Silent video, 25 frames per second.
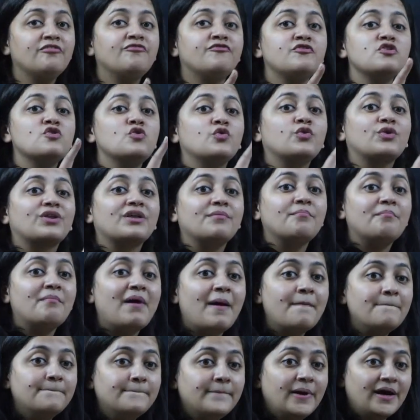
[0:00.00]
if you
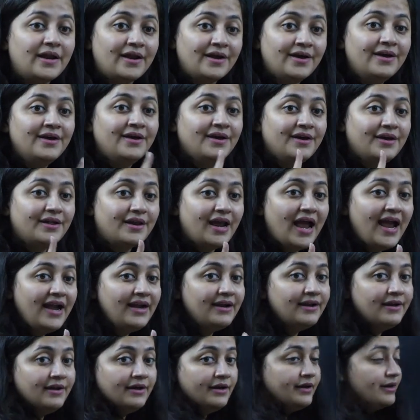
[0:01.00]
remember,
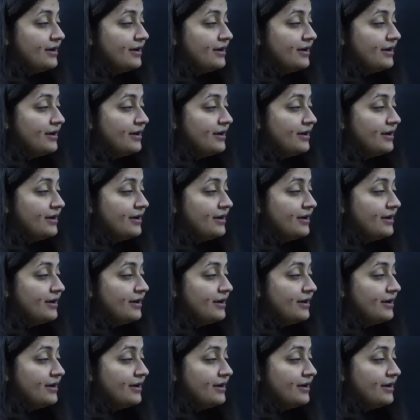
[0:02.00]
right,